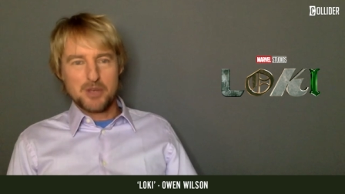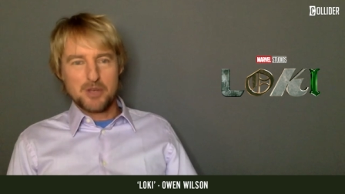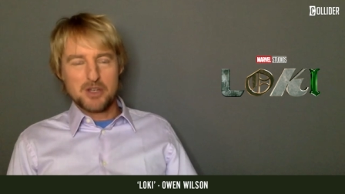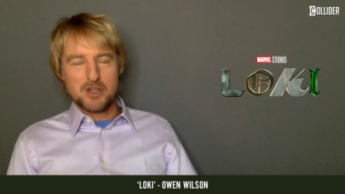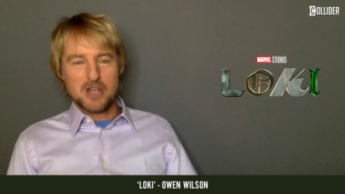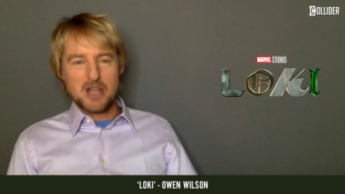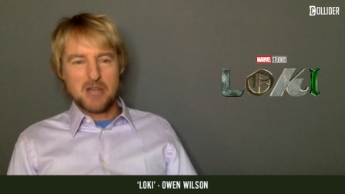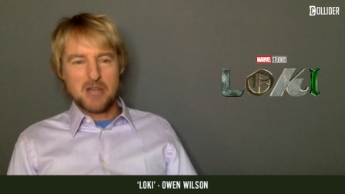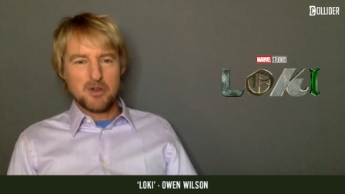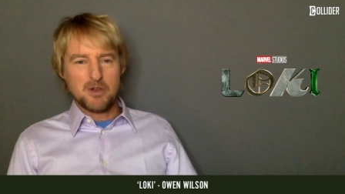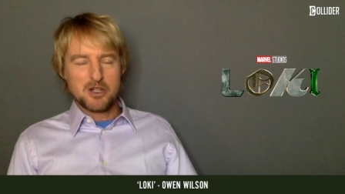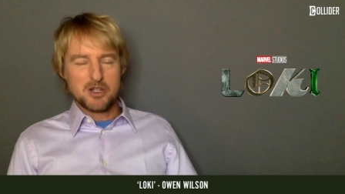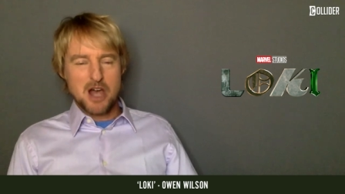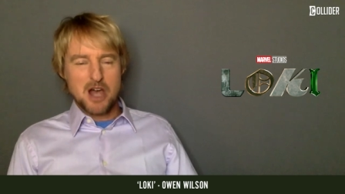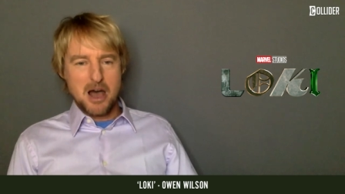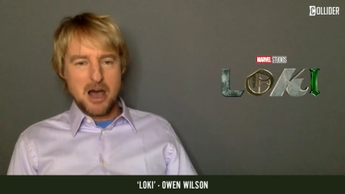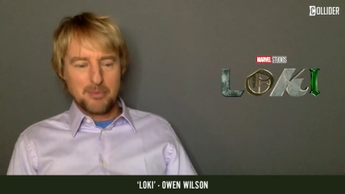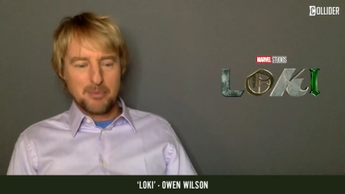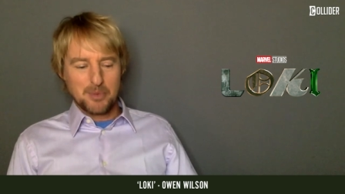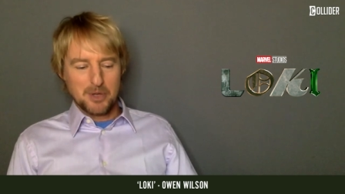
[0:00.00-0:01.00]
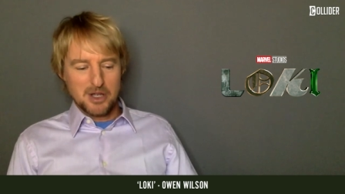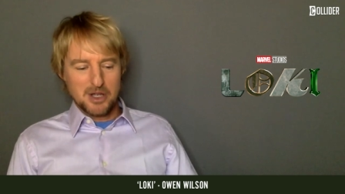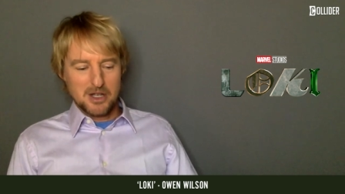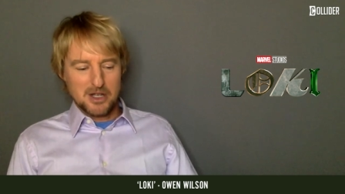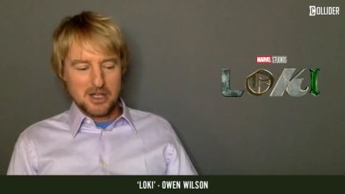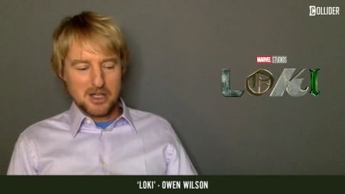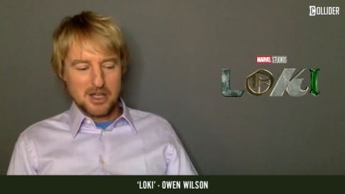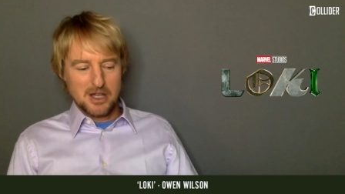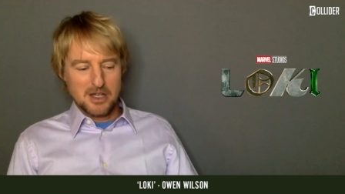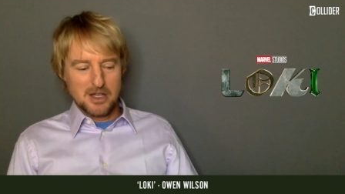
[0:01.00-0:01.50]
and David
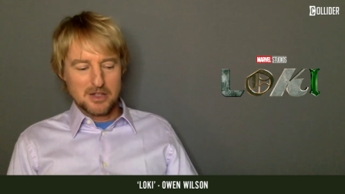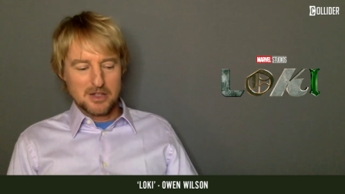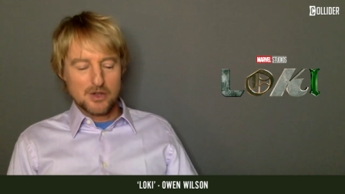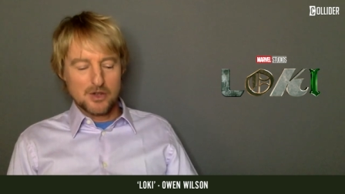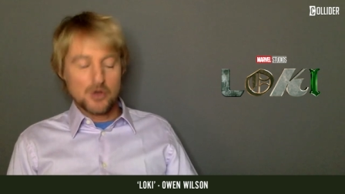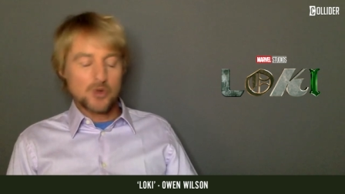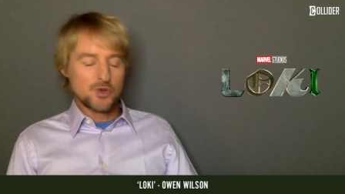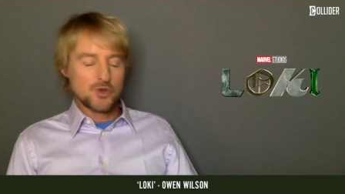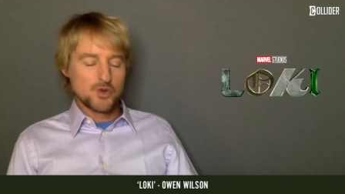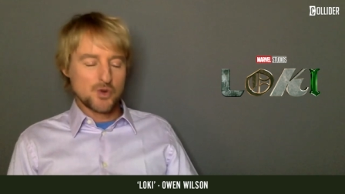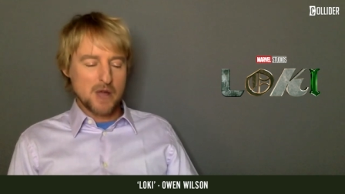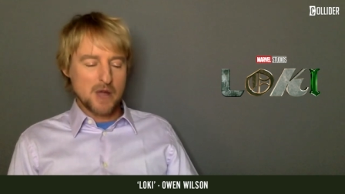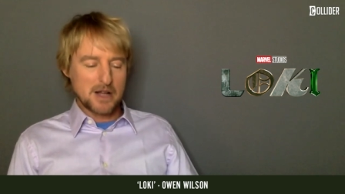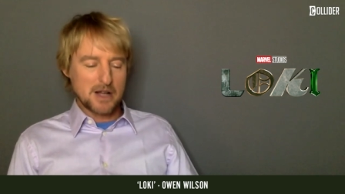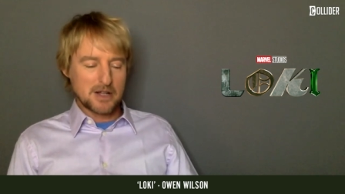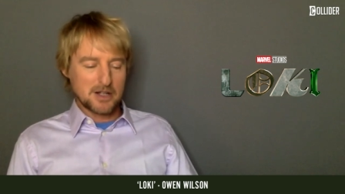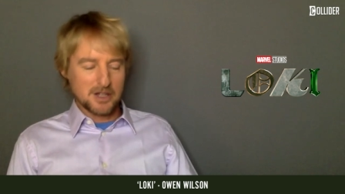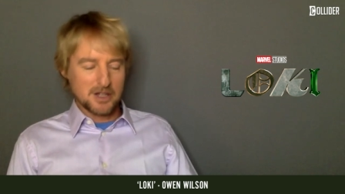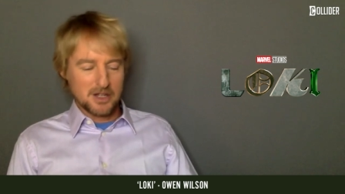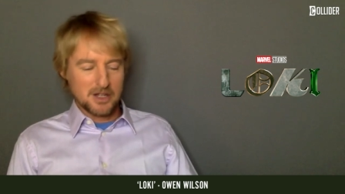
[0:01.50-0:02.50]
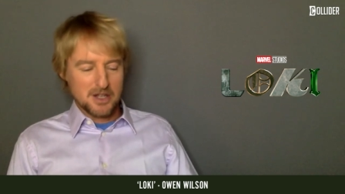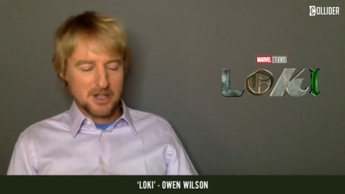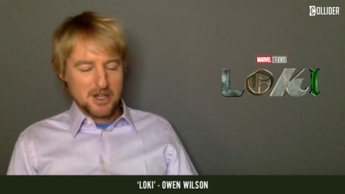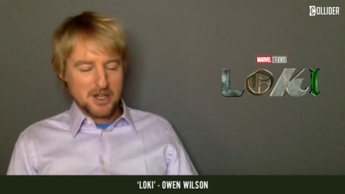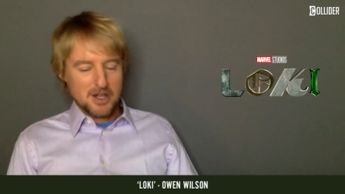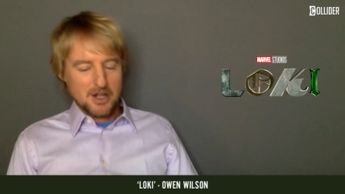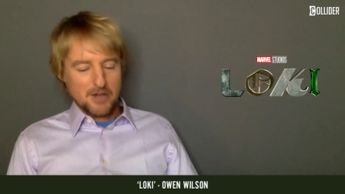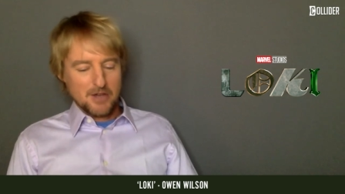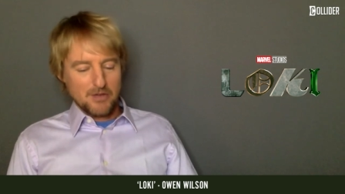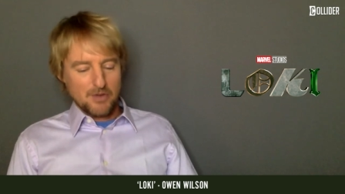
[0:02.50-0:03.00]
Dobkin, has, who directed,
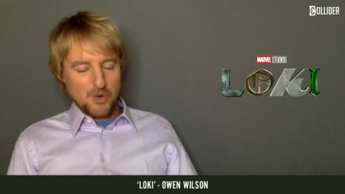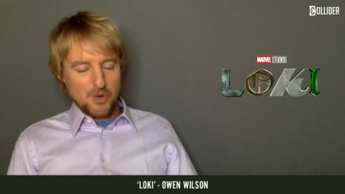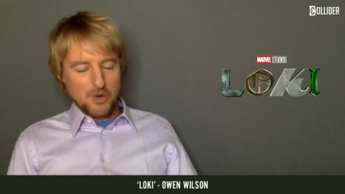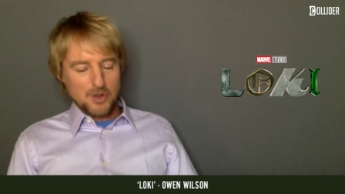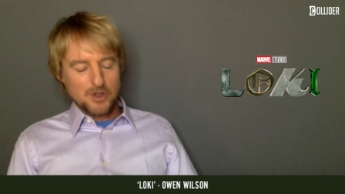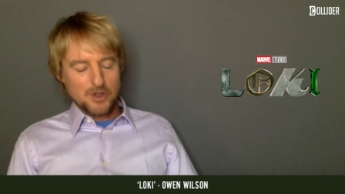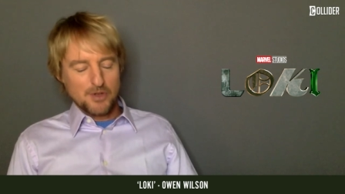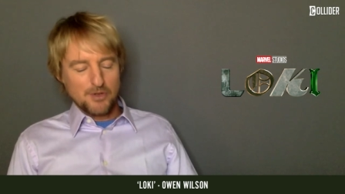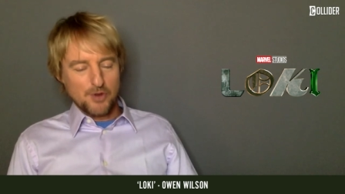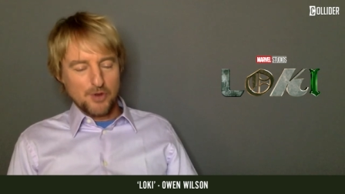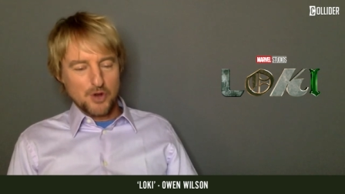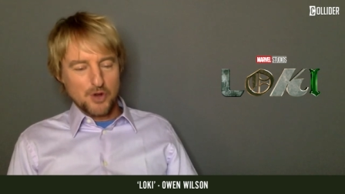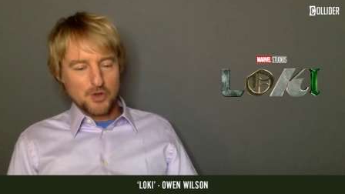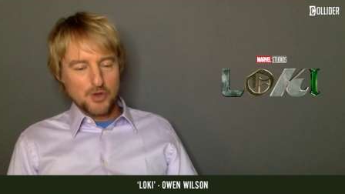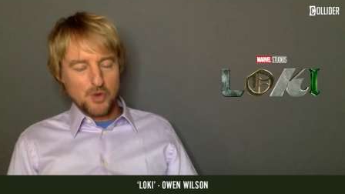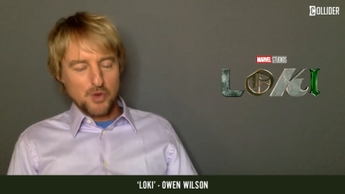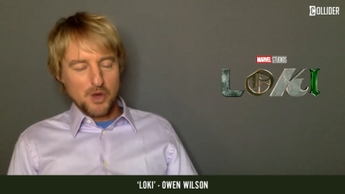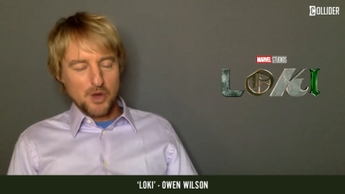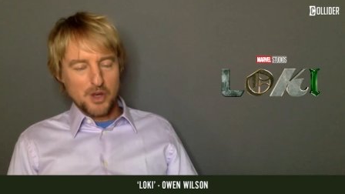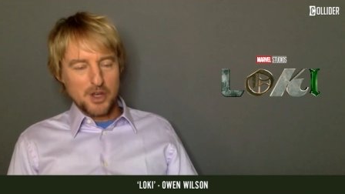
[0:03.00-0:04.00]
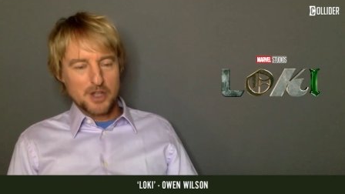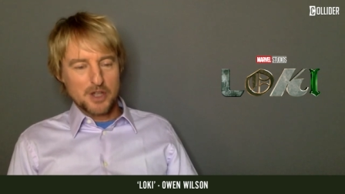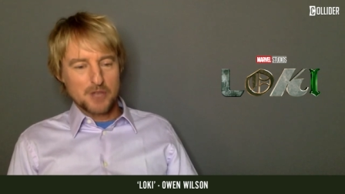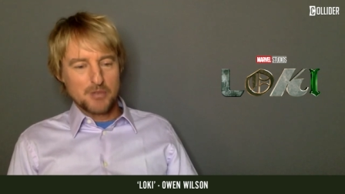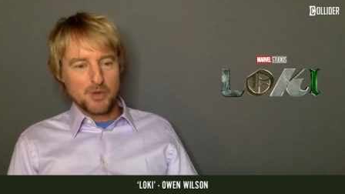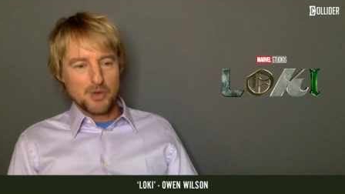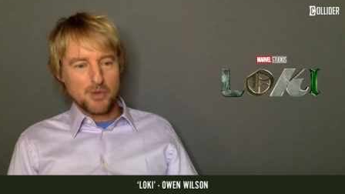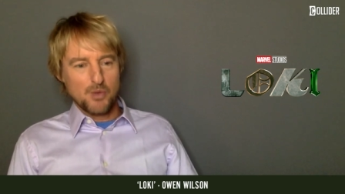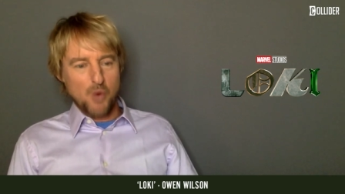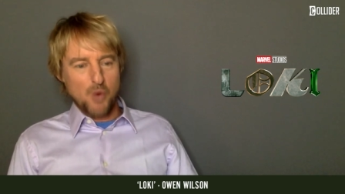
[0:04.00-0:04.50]
of course, the first one, has
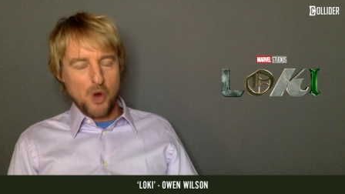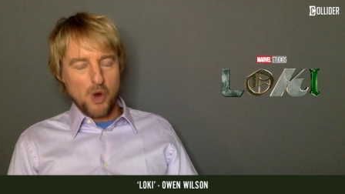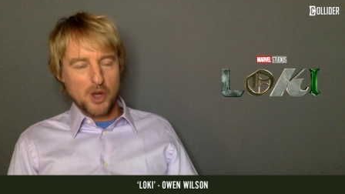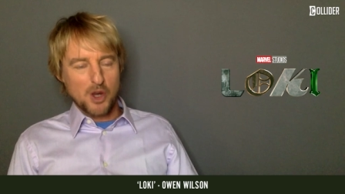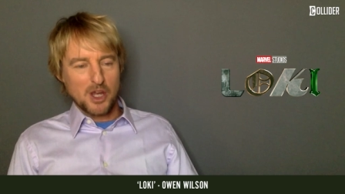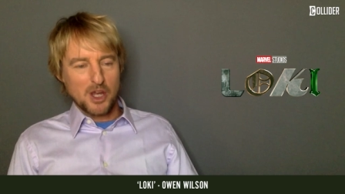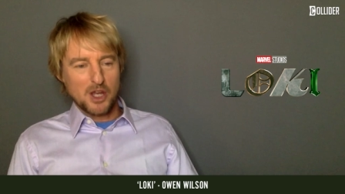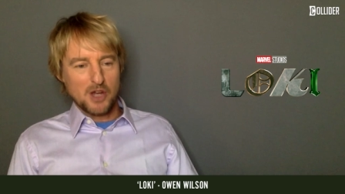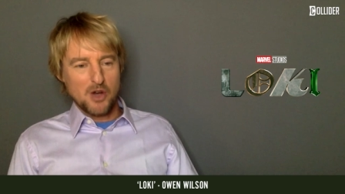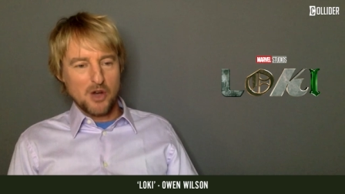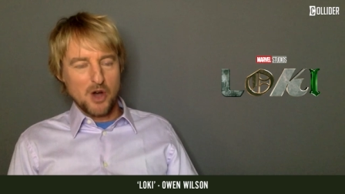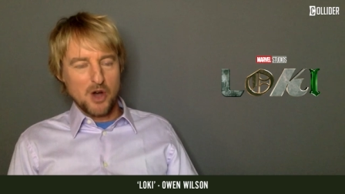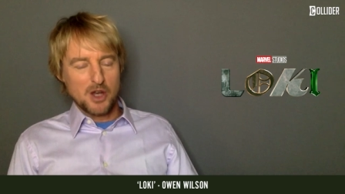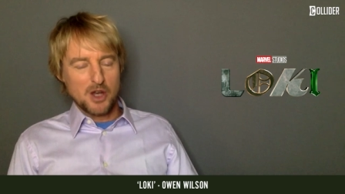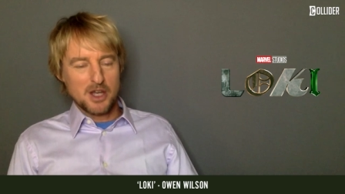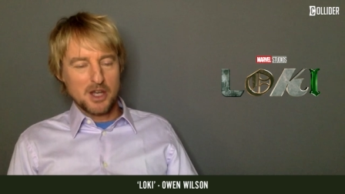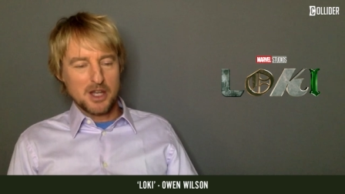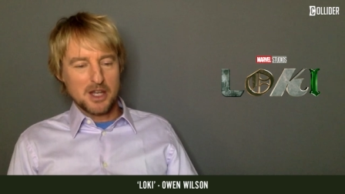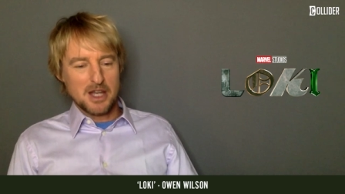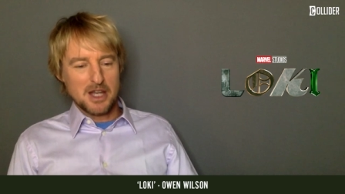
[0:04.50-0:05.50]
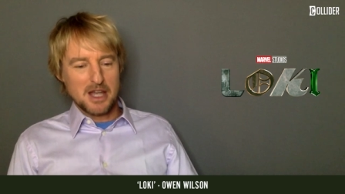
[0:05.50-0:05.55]
been working on it,